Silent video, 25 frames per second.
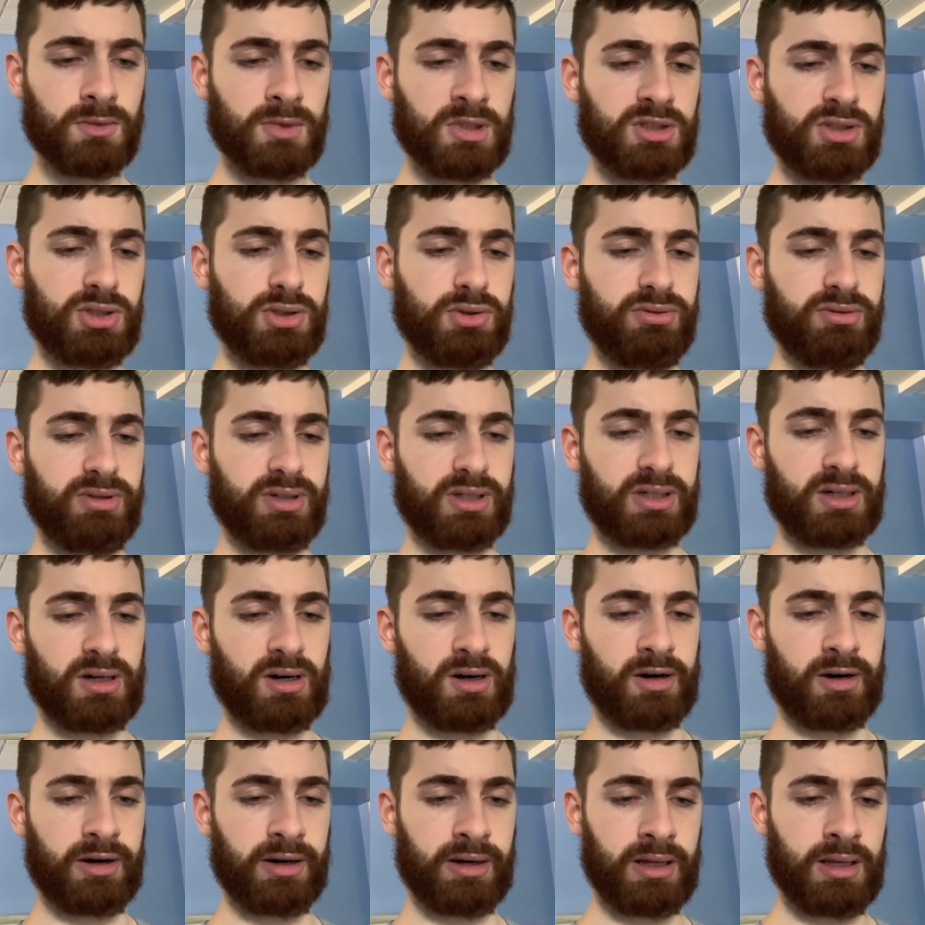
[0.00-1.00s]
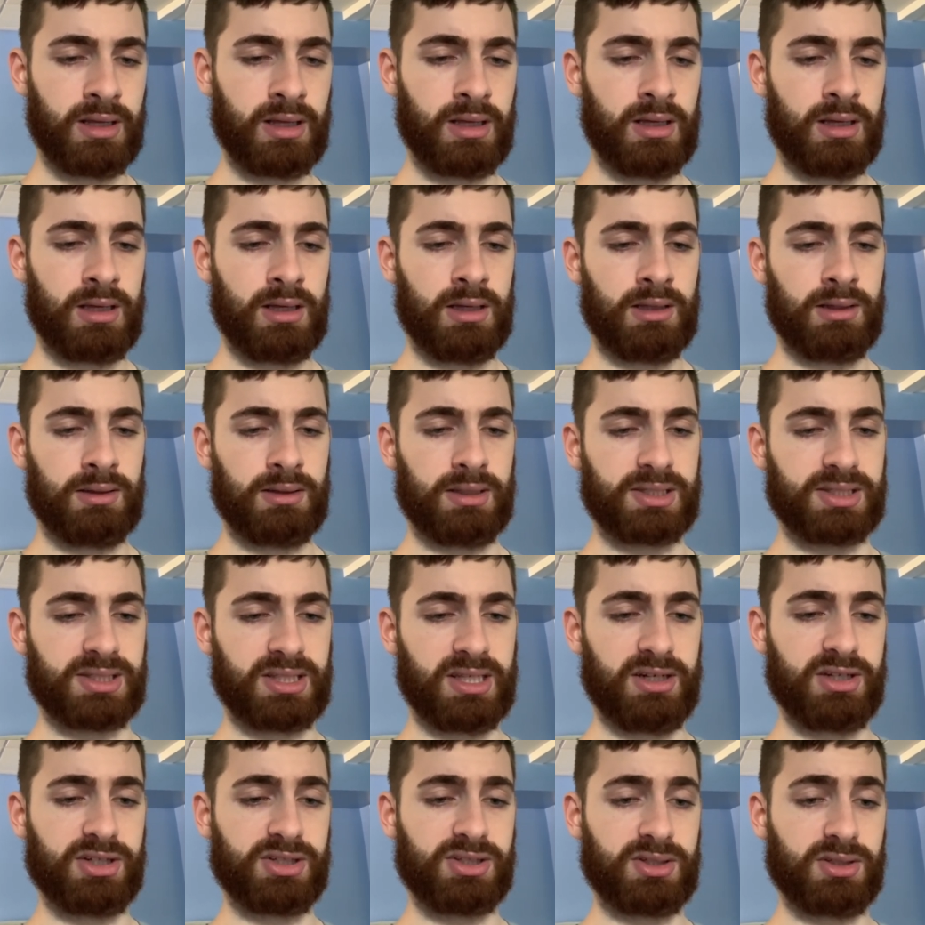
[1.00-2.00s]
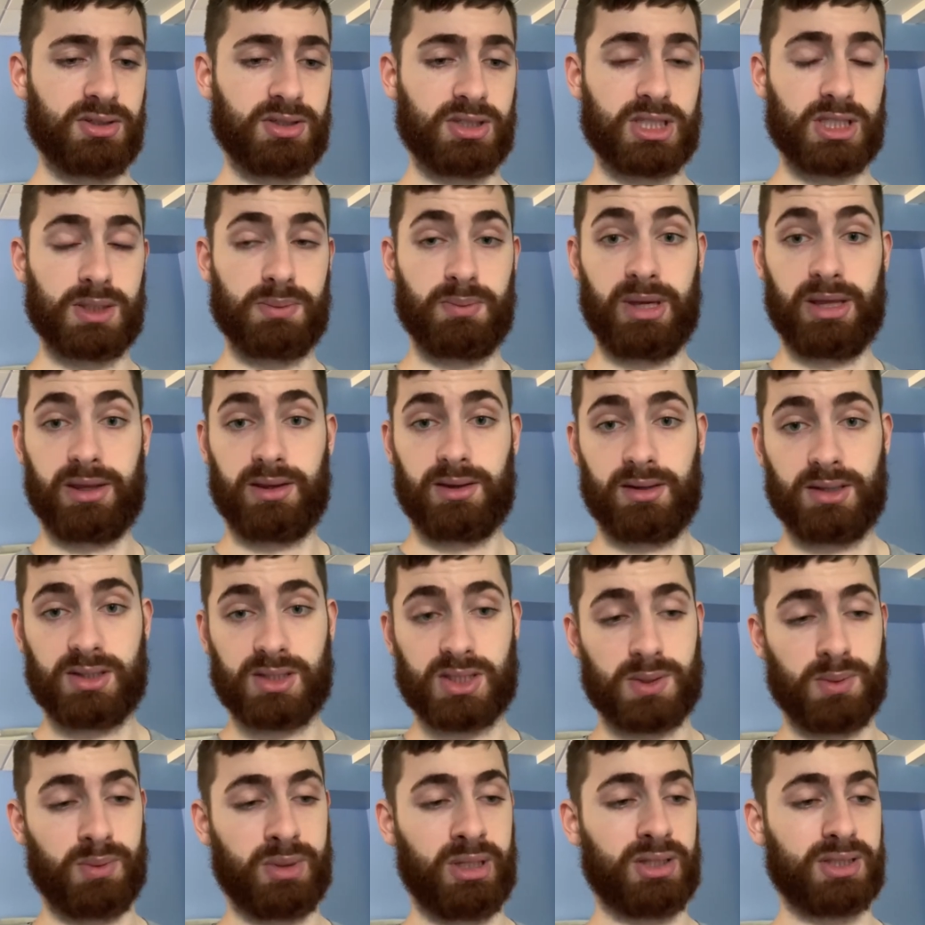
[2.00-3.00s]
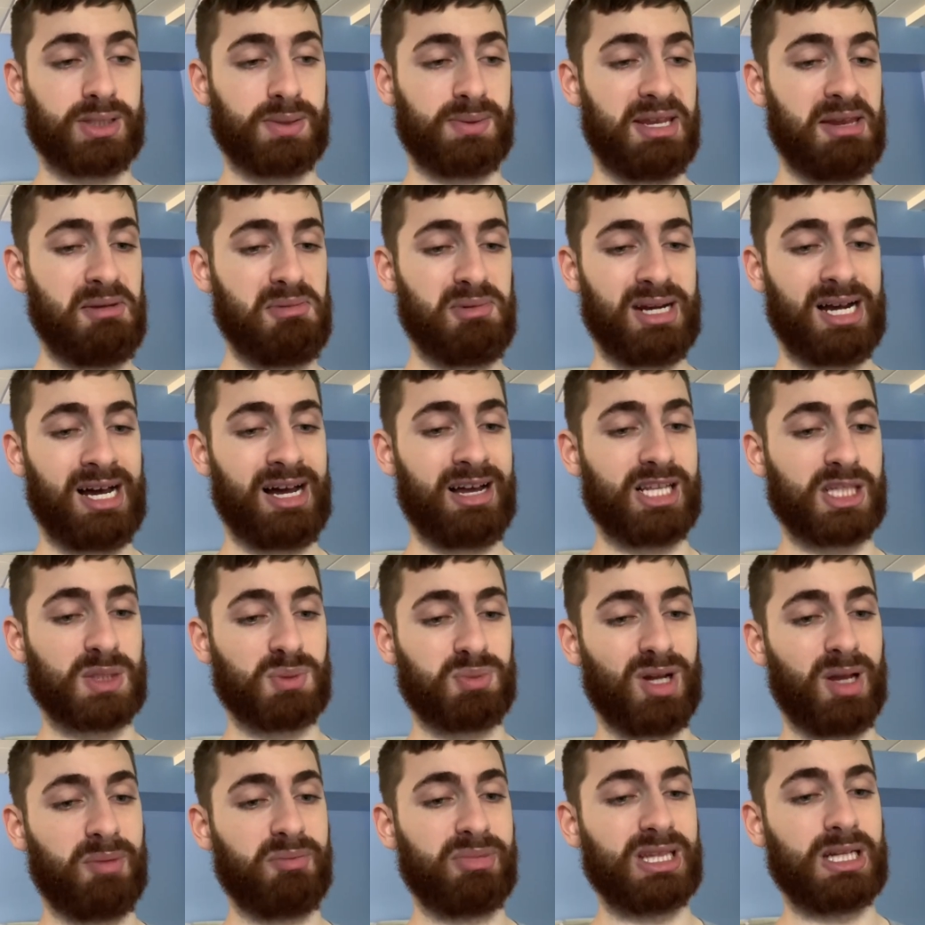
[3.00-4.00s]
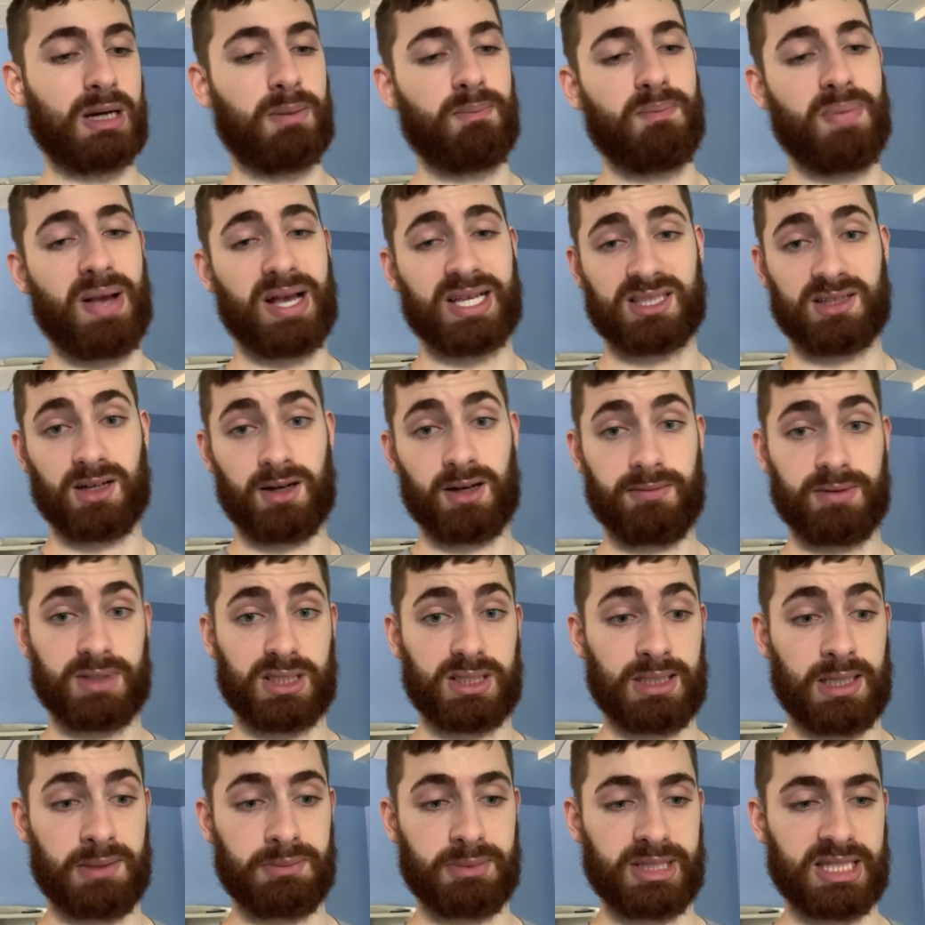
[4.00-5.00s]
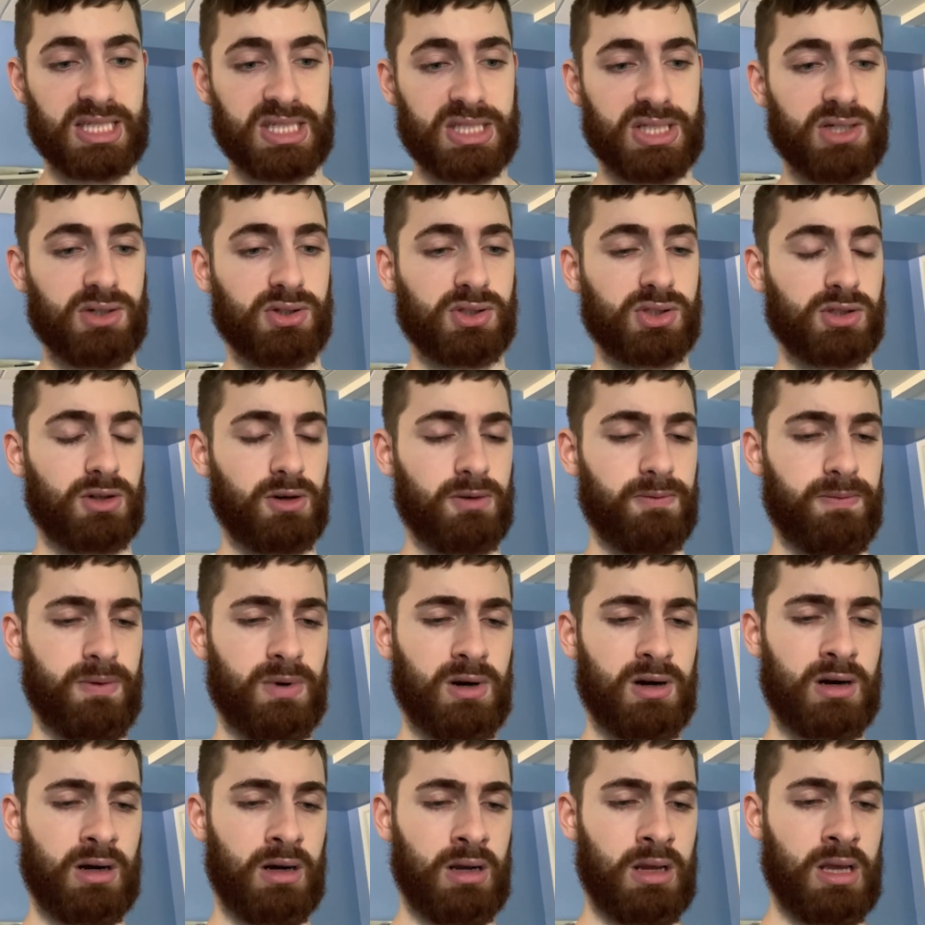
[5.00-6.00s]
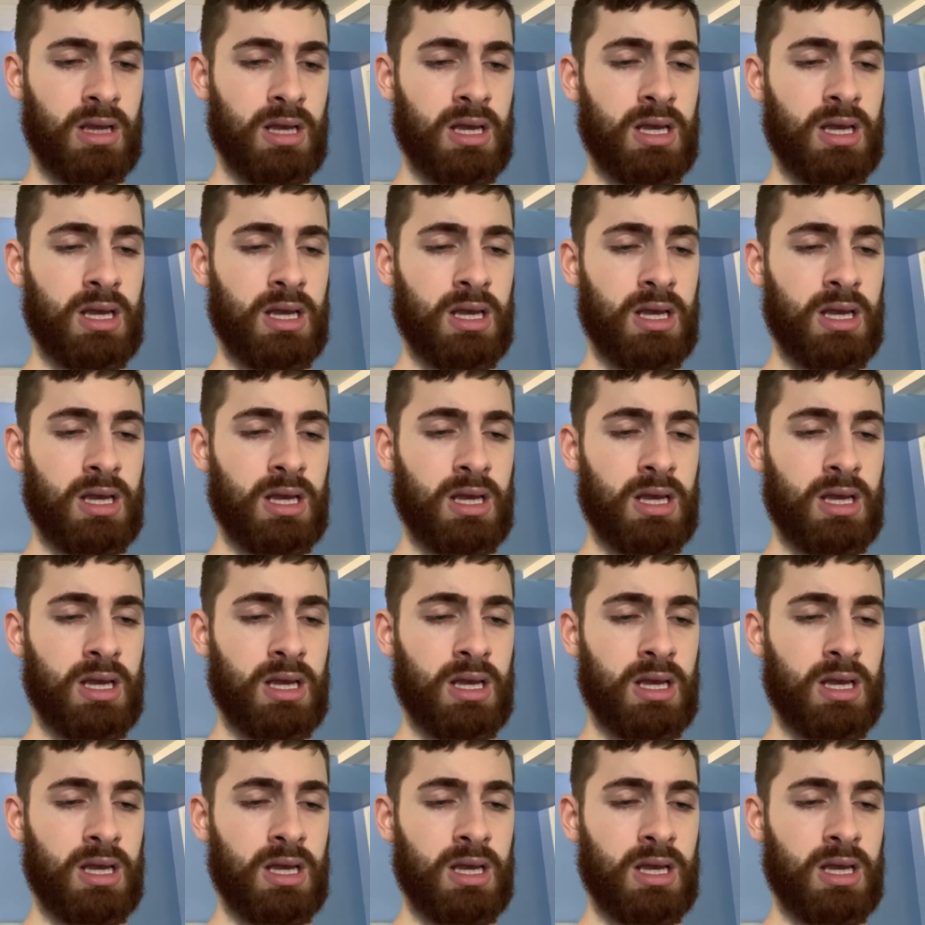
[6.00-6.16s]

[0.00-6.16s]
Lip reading: Junior guard, Lestitus Smith is someone else to keep an eye on. He's probably been their best offensive lineman this year so far.